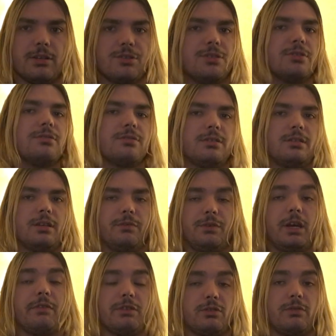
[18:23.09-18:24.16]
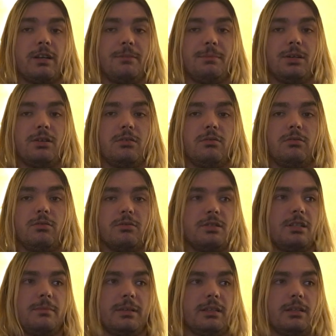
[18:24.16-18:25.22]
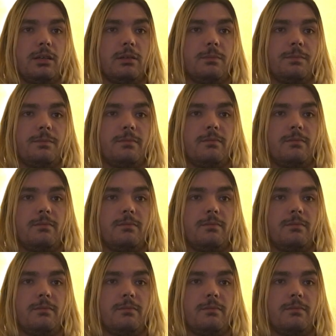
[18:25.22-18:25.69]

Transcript: issues if you have a treadmill or something like that.